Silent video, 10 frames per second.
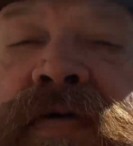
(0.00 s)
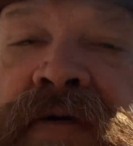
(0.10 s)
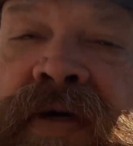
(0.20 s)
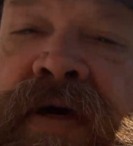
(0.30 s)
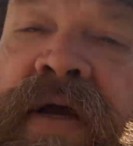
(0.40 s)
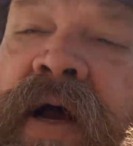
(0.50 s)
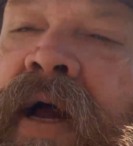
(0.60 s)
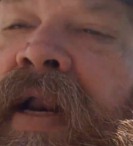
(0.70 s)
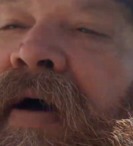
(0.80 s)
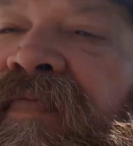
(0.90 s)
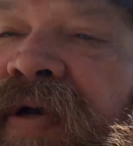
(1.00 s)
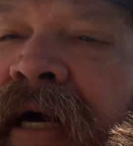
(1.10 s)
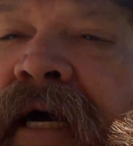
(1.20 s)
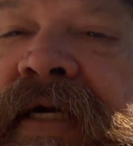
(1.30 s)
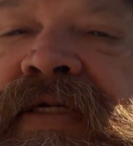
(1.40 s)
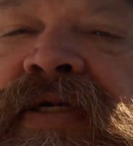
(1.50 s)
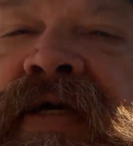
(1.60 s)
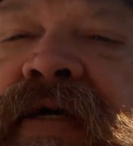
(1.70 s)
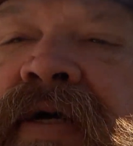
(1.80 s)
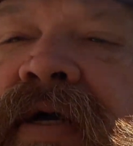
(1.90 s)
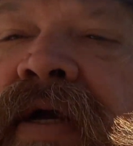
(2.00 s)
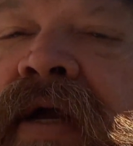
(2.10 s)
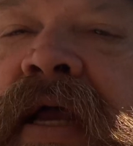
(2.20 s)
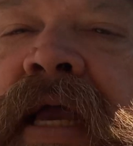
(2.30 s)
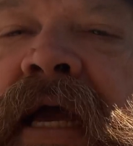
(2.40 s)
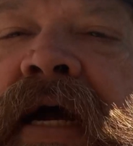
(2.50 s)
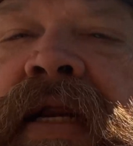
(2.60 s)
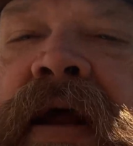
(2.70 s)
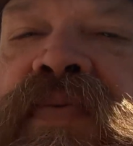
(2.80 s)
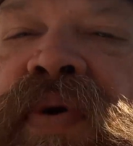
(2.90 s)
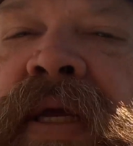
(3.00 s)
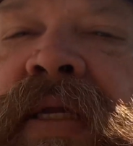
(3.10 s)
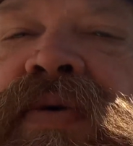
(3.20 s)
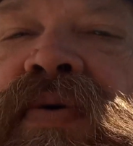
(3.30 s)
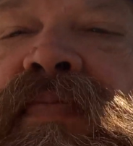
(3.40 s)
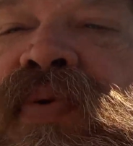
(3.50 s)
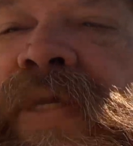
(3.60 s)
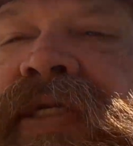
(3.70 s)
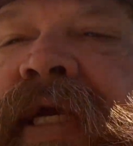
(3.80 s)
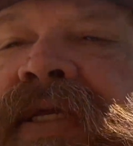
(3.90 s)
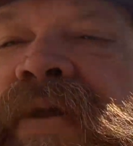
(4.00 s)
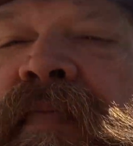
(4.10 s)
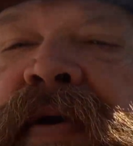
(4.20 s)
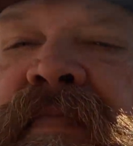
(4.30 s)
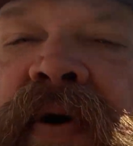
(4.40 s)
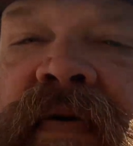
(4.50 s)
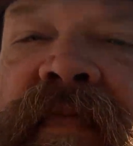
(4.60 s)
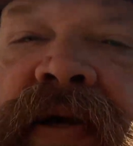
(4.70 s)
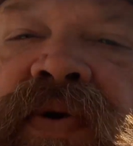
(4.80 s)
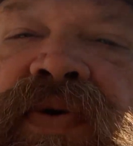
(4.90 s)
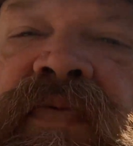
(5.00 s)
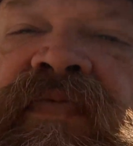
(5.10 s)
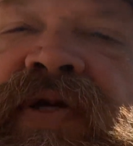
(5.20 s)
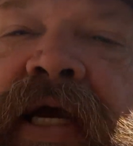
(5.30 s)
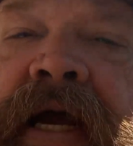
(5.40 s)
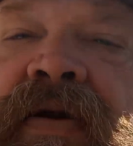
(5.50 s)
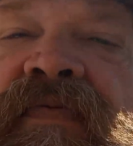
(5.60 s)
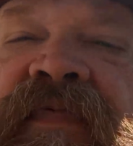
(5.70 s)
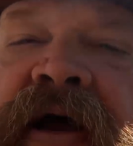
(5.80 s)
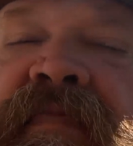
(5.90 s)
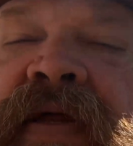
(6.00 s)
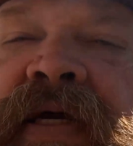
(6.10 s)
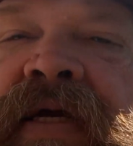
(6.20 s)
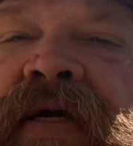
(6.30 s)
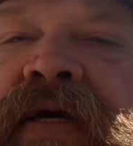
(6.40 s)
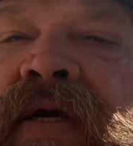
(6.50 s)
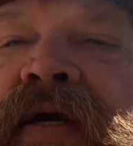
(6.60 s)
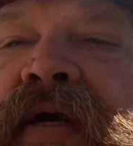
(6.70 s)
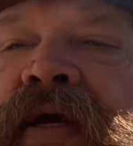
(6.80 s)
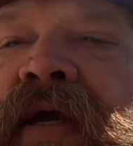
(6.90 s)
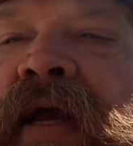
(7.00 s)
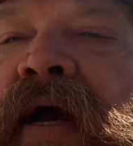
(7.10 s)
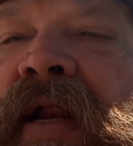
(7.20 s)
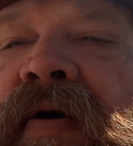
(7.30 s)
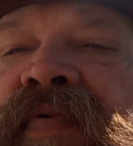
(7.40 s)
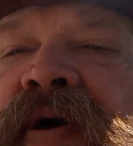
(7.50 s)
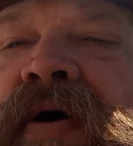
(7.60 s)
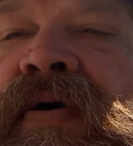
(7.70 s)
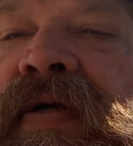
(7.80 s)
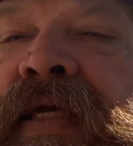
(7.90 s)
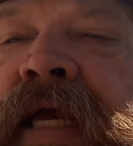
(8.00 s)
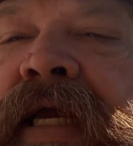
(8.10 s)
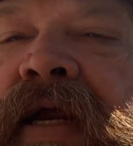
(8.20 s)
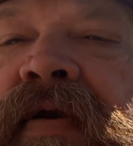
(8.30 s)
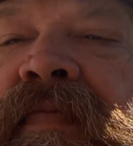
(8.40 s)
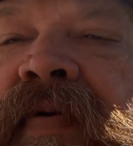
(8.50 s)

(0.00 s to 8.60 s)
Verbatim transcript: I love you guys, and I really do appreciate y'all being part of my YouTube channel family. I love y'all. Take care. Bye bye.